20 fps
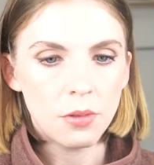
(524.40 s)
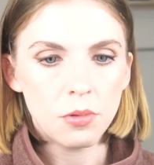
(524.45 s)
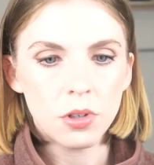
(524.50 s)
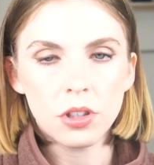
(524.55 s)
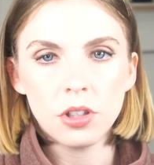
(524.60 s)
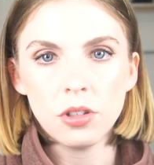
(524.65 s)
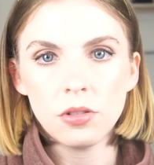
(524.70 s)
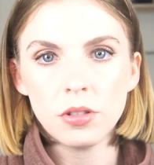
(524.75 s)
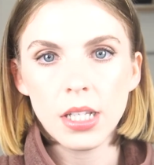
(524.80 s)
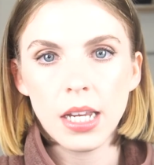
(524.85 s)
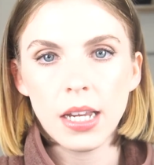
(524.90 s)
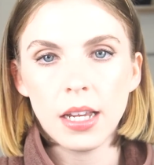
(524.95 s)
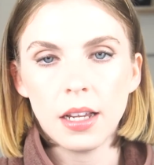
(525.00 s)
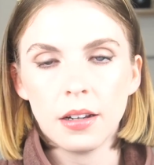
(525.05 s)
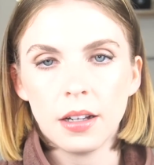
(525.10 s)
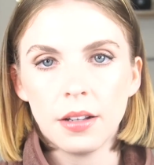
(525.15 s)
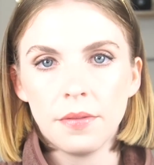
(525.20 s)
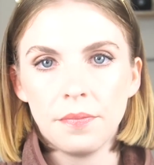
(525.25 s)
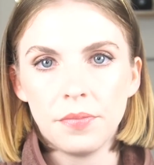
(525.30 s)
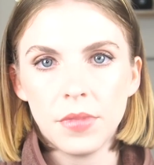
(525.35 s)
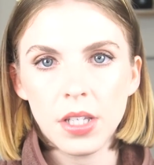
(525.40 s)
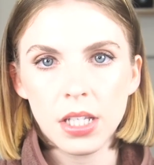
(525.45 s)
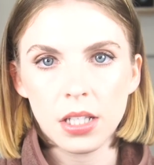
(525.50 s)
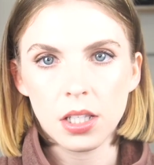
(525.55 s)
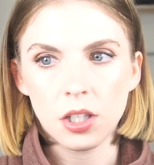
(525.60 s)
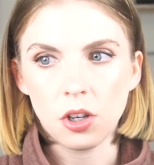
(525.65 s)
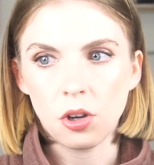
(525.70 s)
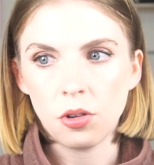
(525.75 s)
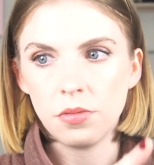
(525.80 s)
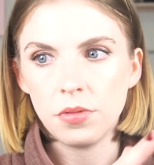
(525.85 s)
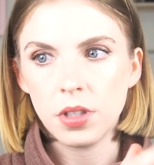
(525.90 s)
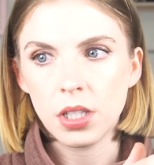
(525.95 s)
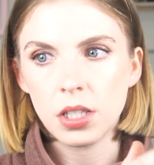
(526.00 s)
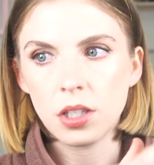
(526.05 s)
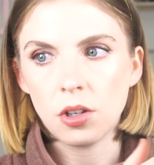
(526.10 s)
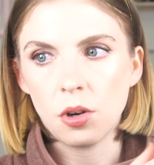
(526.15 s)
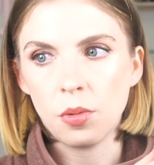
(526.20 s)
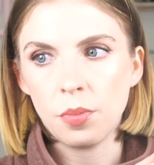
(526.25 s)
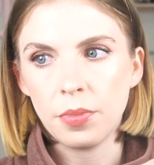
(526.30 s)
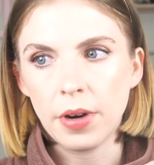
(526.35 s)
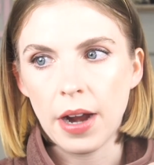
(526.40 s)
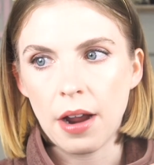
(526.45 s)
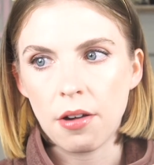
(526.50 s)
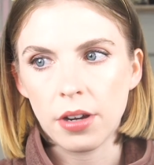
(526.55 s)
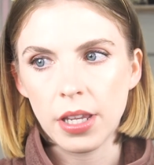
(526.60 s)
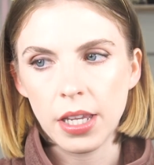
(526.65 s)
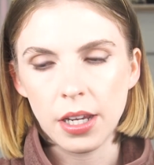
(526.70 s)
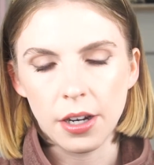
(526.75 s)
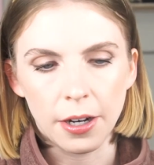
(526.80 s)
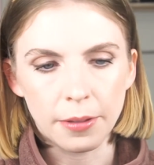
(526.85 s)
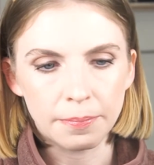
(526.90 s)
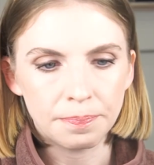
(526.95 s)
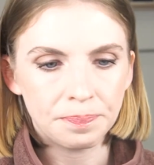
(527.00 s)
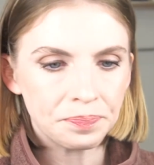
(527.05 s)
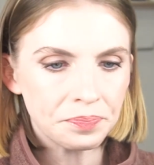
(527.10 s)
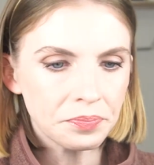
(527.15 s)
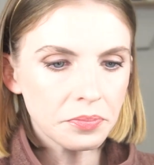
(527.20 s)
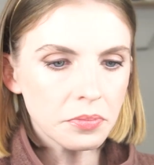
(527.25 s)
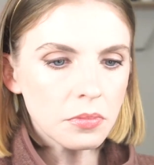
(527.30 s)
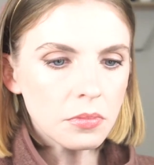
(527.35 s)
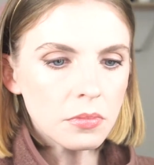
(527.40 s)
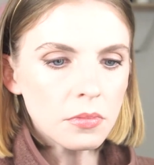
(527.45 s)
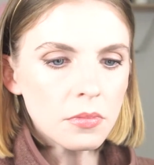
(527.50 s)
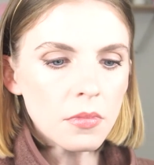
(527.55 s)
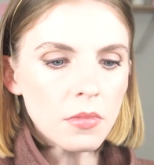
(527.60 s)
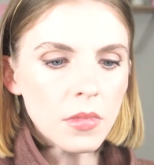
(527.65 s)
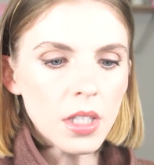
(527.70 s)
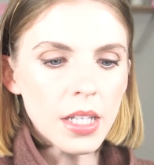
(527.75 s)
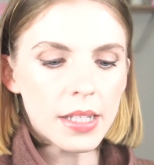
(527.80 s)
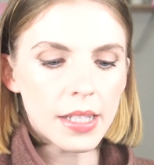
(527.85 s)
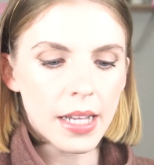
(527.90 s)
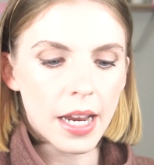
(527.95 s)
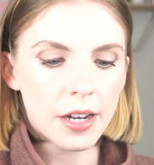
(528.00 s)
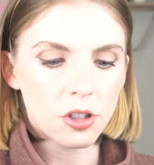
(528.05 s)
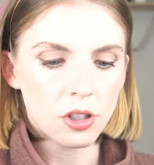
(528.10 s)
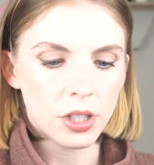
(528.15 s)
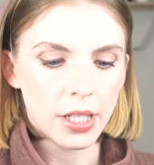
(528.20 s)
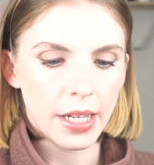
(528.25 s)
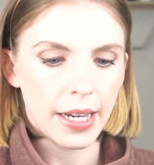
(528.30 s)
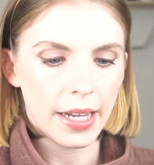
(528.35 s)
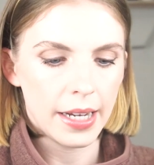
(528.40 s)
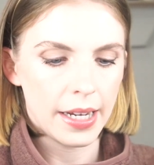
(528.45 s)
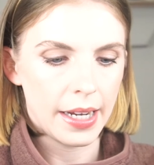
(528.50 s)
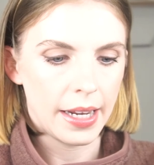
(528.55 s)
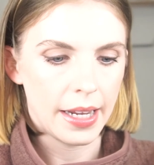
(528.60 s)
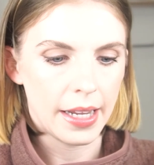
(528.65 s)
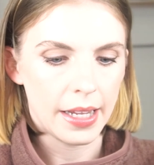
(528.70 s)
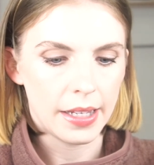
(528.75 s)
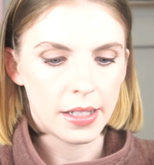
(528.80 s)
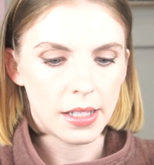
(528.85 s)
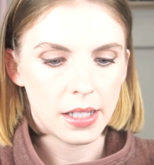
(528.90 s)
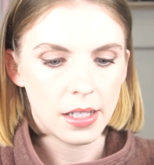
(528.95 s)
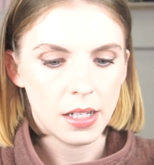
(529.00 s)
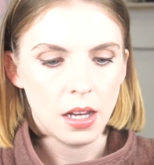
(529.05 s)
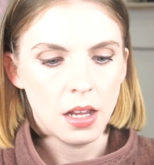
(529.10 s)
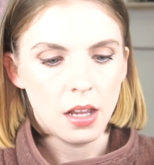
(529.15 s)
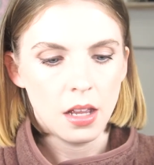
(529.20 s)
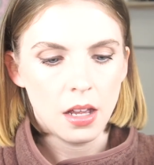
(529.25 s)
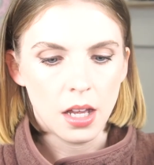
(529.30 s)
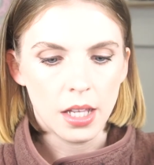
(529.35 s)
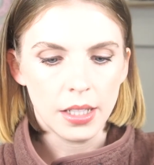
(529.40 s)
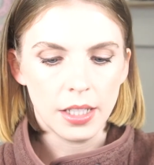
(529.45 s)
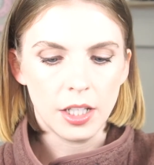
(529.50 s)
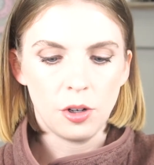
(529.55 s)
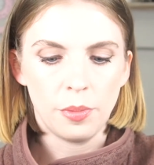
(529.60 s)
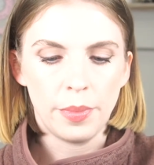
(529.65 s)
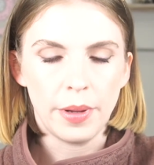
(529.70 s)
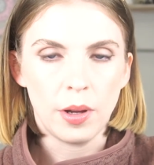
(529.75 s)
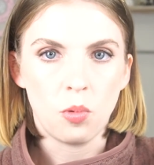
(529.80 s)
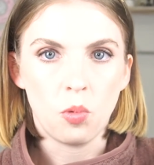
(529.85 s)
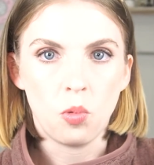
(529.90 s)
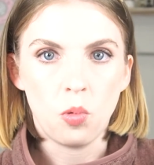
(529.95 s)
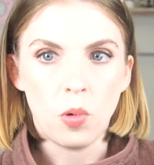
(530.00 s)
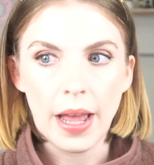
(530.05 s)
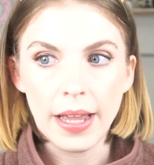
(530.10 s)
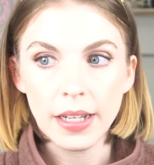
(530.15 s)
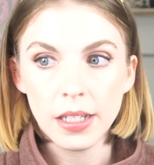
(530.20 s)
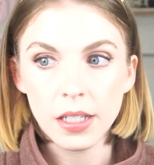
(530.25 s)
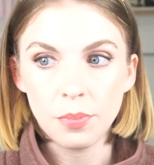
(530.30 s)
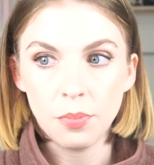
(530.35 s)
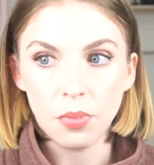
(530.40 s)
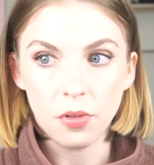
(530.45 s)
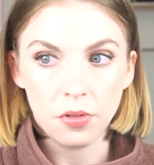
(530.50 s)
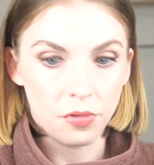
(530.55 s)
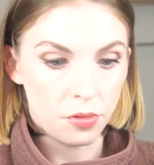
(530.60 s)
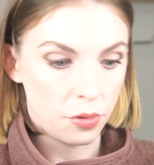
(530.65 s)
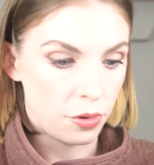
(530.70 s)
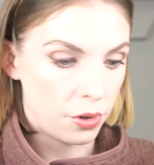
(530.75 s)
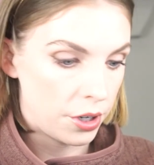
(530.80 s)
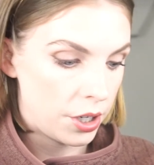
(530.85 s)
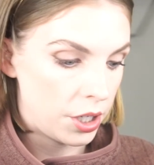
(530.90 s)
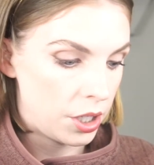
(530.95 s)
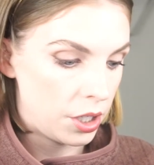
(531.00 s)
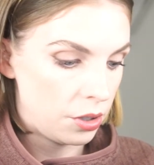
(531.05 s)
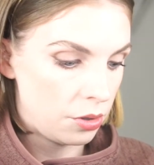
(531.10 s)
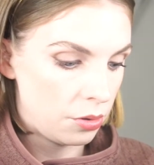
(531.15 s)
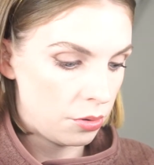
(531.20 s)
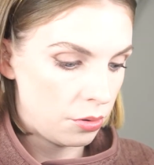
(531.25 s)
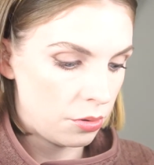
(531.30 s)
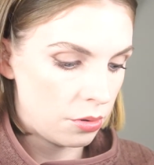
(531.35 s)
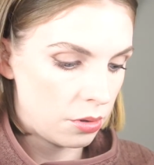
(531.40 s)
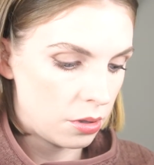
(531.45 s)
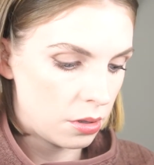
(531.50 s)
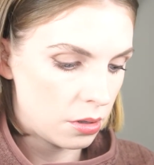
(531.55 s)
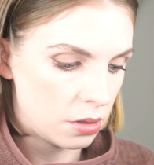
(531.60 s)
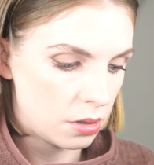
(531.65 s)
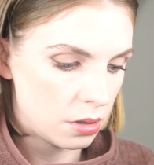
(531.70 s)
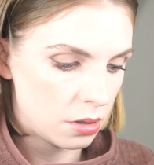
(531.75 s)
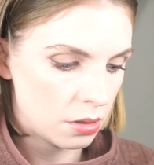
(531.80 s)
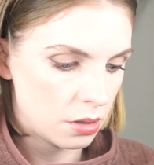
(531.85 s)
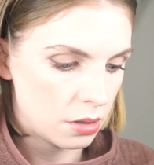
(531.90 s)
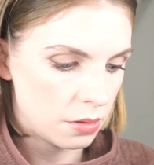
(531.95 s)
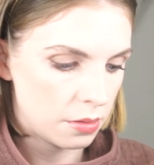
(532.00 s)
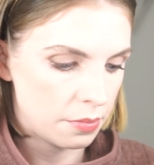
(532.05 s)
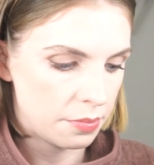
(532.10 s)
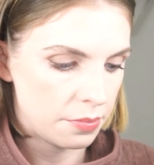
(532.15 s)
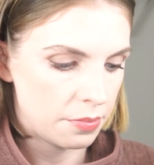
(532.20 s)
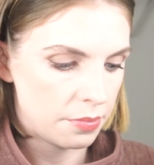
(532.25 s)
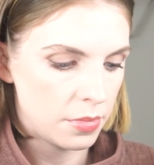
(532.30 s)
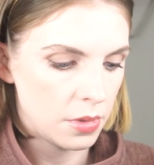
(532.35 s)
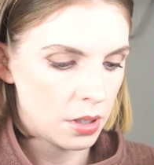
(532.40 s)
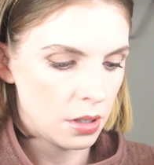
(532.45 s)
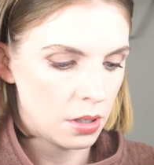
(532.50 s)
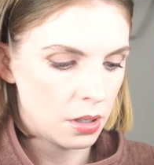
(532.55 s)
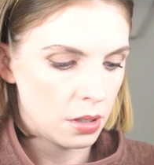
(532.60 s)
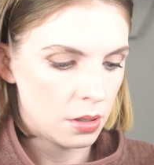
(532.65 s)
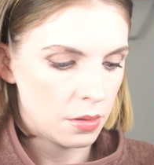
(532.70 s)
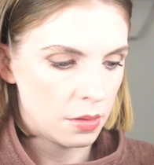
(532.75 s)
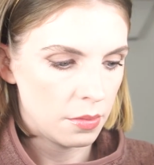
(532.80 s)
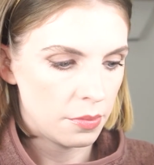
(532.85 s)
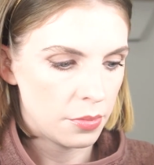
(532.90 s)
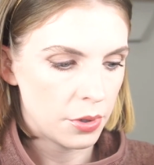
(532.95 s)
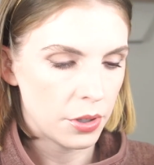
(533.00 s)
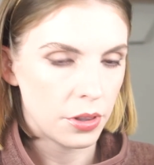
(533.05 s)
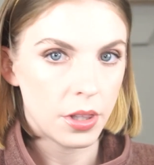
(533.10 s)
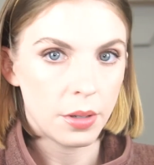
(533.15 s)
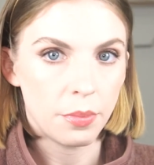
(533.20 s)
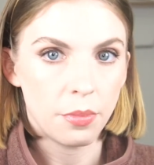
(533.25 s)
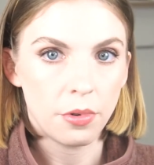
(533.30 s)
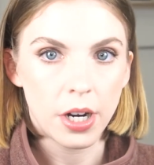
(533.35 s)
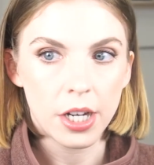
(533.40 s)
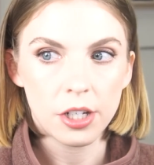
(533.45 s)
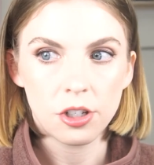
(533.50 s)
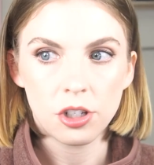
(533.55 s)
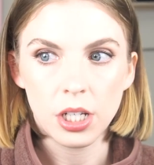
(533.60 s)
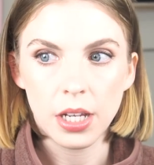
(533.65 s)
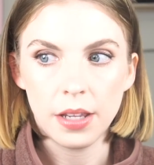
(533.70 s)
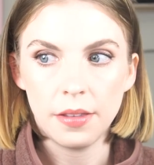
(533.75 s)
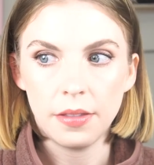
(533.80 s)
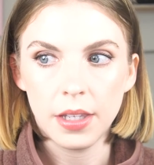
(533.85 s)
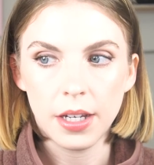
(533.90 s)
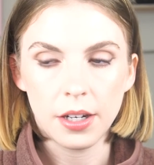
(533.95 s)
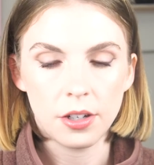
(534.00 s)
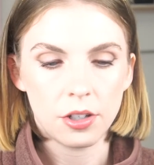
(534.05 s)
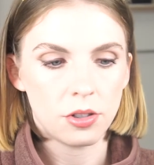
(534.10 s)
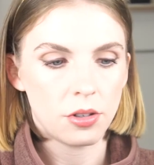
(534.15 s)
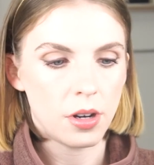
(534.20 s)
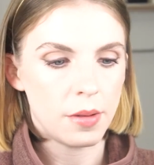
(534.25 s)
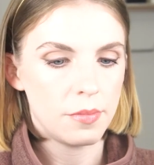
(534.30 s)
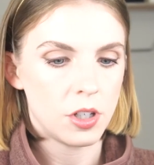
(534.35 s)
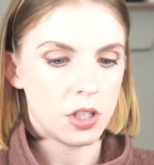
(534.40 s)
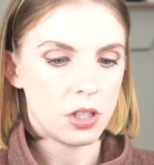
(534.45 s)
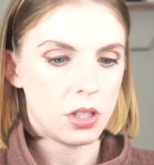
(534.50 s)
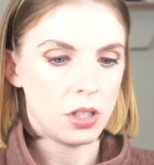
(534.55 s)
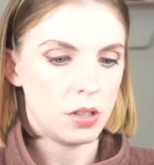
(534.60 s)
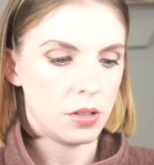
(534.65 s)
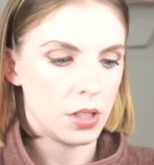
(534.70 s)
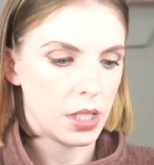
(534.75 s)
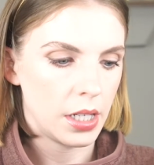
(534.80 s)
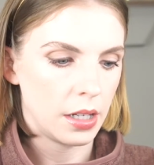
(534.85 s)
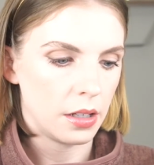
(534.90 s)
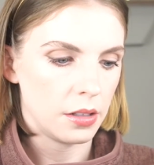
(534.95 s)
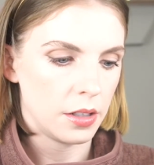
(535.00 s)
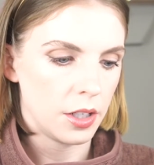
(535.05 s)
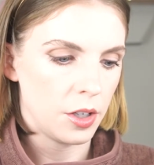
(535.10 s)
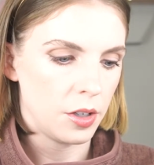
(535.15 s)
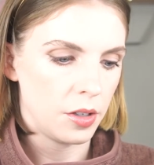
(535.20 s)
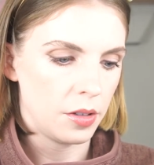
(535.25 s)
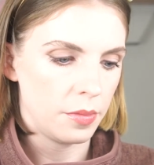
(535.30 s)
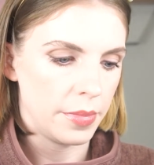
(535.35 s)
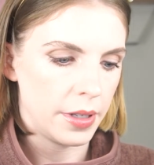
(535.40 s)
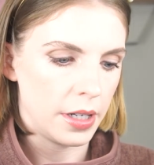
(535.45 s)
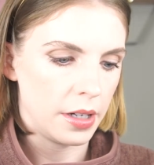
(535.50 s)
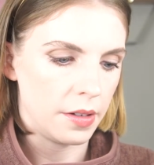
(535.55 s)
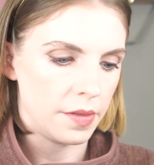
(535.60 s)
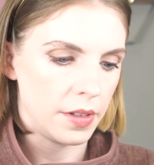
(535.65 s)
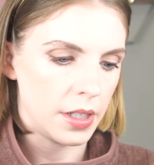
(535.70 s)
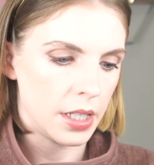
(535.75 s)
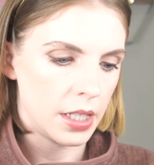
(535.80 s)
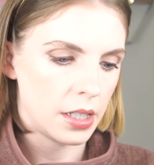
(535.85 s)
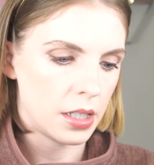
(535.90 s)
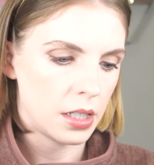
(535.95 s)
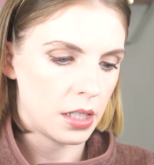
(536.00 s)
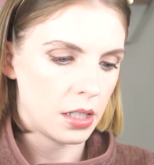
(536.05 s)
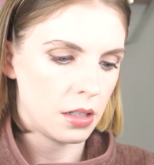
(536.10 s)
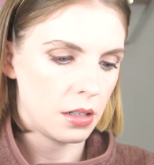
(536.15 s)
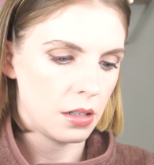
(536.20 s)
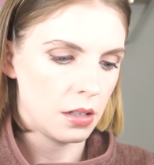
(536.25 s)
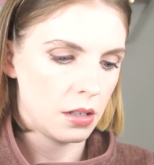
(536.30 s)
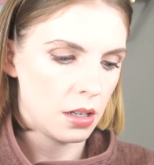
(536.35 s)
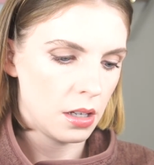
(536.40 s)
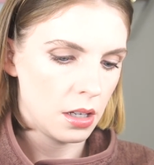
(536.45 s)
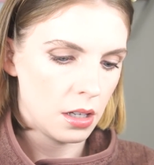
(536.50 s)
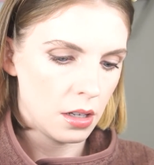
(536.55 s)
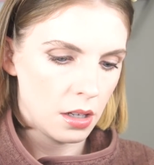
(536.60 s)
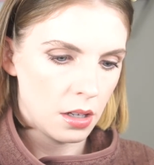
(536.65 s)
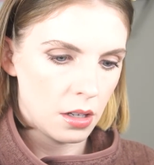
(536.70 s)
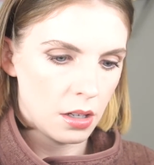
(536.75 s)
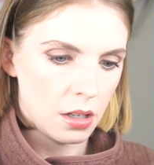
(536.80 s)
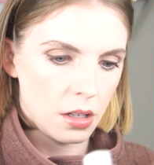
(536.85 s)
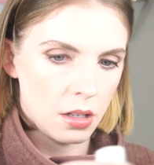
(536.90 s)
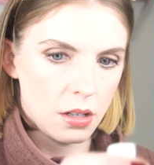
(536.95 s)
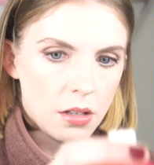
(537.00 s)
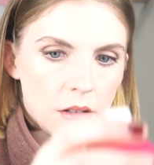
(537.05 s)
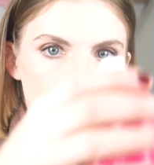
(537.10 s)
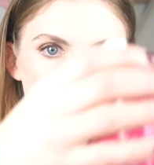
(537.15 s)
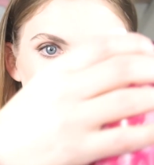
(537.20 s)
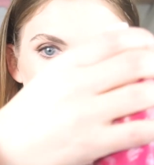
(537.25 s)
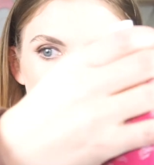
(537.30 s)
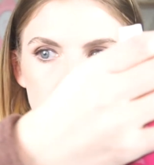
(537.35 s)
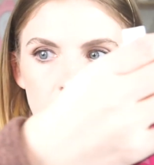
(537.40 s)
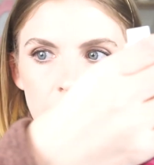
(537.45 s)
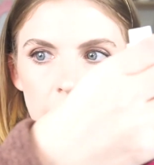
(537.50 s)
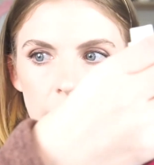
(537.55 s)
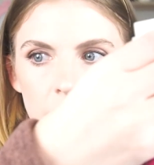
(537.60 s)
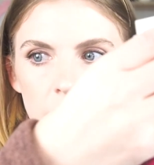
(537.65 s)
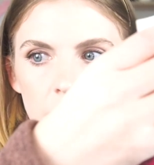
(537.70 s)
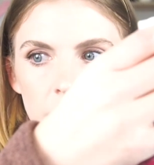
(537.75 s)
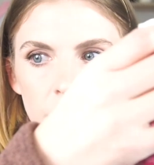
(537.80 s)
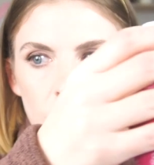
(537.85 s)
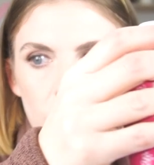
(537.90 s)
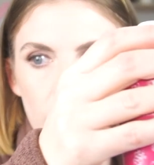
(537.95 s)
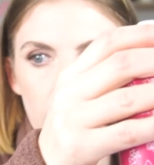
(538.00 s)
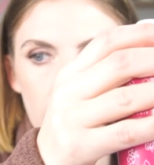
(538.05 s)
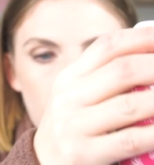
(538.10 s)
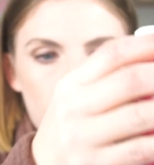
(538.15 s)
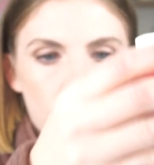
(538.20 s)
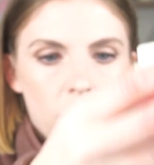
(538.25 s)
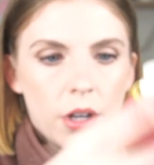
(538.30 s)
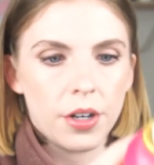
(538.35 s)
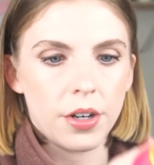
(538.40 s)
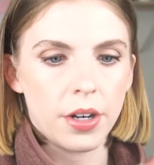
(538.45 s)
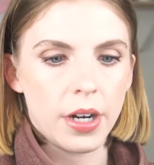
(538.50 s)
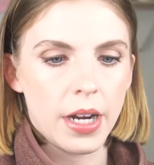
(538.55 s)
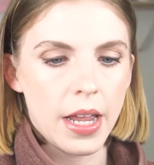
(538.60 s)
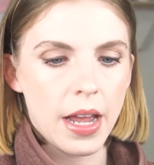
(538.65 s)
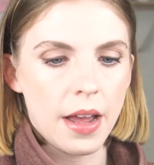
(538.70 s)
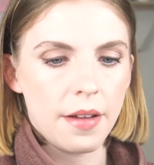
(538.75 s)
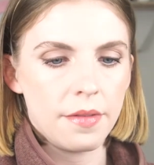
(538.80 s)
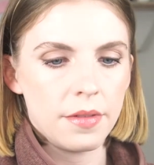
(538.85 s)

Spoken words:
with using the soap brow here is actually getting it a little bit wet before you put the brush in there. So I'm just using a little bit of this like spray water I have.